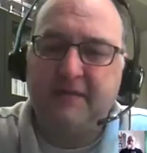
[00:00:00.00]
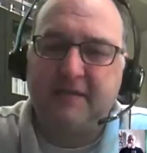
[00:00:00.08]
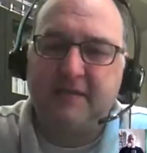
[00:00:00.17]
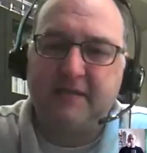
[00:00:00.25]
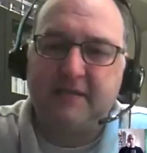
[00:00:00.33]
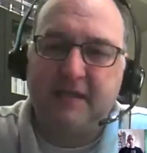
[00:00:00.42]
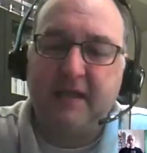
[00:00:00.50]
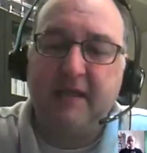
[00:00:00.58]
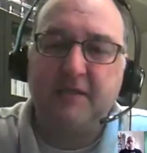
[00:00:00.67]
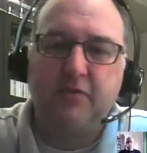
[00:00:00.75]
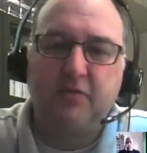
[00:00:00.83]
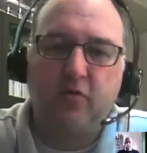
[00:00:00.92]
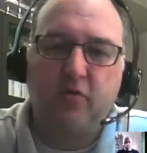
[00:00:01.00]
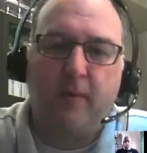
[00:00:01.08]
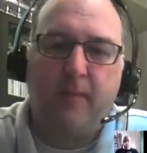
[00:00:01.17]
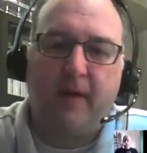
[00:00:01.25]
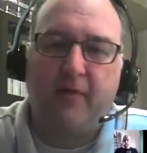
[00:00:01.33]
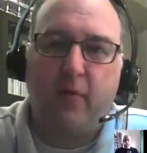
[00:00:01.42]
is these kids who grew
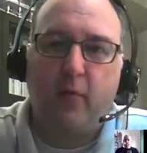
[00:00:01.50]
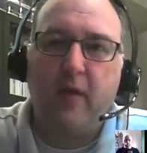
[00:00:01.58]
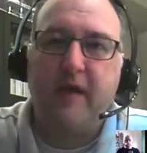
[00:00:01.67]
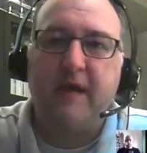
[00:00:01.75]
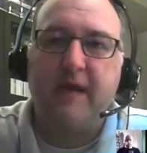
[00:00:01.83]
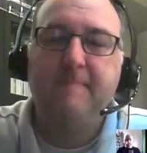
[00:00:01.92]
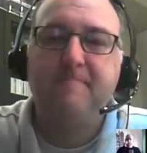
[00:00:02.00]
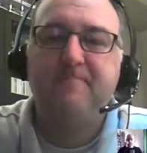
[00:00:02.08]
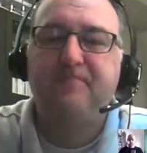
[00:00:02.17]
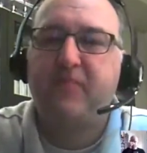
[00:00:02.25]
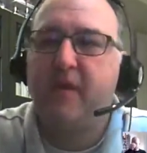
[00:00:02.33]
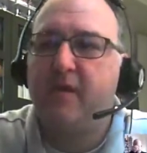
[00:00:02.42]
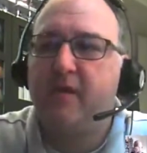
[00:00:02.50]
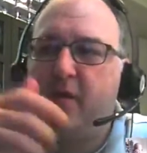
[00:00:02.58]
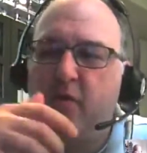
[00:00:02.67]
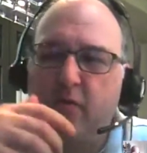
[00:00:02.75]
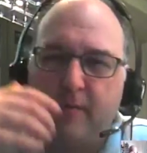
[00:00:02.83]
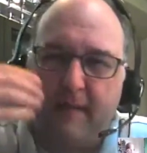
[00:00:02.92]
up on the Wii,
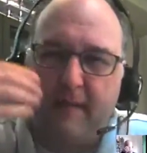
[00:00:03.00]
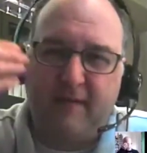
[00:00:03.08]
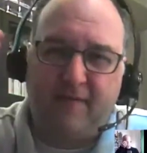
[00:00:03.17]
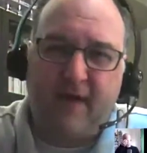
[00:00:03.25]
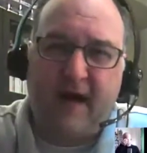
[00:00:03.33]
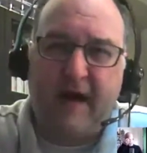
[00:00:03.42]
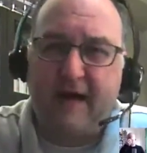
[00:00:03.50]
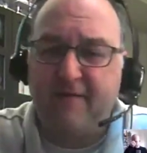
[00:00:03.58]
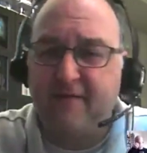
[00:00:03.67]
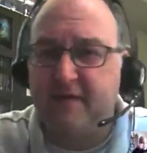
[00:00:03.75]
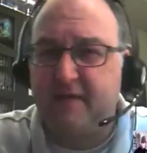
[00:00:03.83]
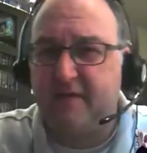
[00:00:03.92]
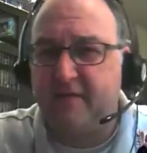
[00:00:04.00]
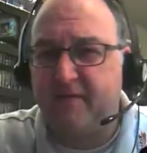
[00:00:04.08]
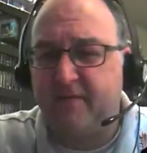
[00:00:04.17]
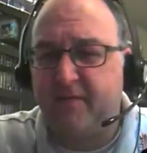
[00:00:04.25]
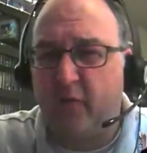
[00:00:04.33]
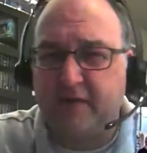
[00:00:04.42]
who were maybe 5 to
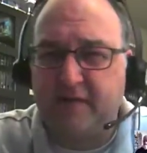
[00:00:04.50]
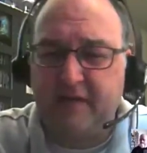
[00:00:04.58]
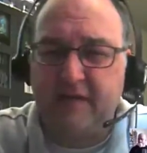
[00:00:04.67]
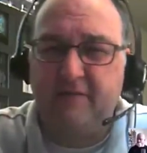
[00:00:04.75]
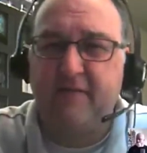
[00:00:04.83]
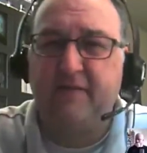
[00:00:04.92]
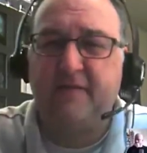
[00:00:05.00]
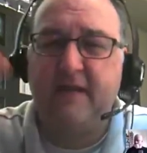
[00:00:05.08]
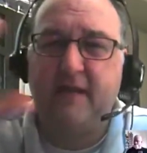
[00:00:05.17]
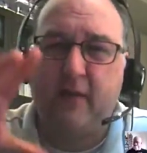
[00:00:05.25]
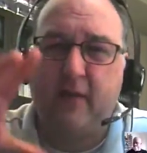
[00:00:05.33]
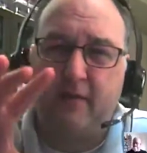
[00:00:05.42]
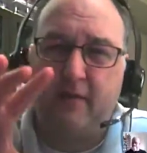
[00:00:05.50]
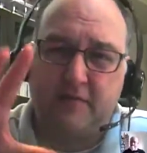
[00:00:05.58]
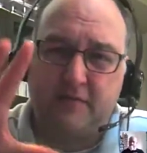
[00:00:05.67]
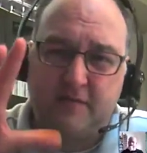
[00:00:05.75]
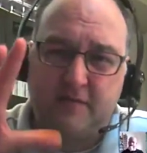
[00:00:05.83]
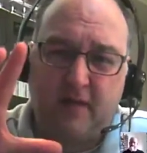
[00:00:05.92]
14, 15 when it
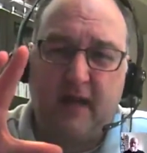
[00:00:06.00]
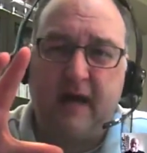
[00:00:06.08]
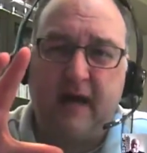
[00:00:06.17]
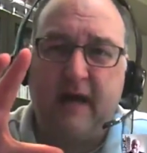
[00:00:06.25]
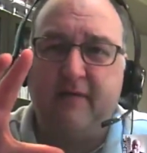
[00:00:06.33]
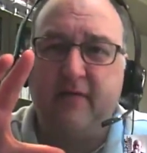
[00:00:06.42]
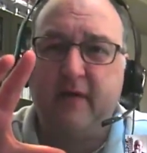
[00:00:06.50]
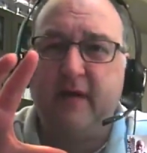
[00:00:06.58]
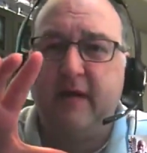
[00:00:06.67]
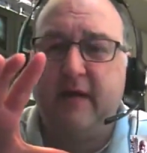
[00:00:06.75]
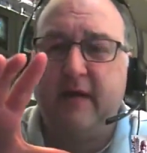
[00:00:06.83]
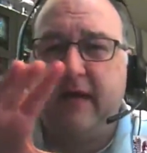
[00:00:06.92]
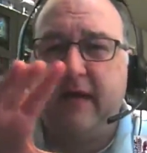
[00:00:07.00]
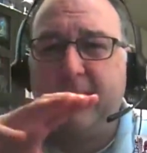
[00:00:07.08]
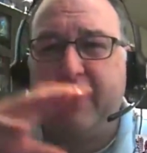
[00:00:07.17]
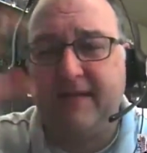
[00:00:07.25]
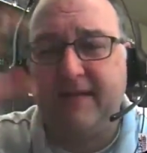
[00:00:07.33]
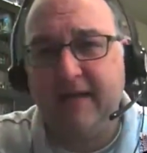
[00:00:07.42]
was alive, in
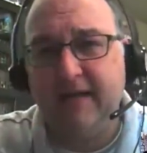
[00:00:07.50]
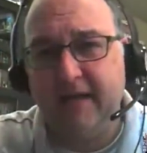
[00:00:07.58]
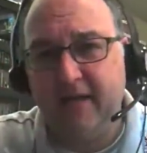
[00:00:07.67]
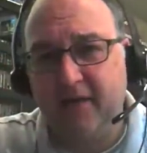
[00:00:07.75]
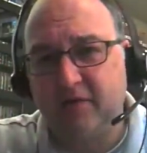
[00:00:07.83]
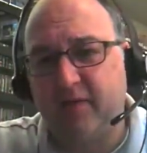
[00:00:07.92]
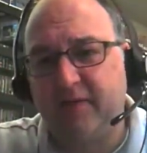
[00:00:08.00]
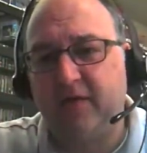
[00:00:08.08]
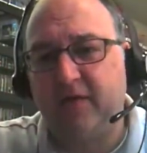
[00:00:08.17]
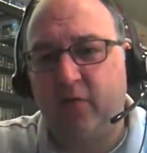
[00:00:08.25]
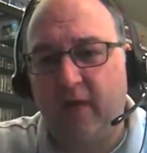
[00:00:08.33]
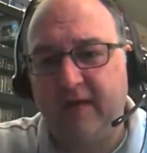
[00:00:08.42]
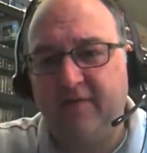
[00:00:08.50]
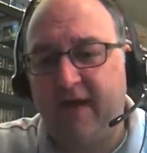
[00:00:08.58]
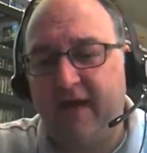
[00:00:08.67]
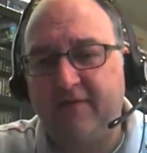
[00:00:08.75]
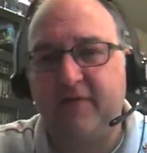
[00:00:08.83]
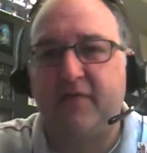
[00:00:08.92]
about 10 years, when they're 25 to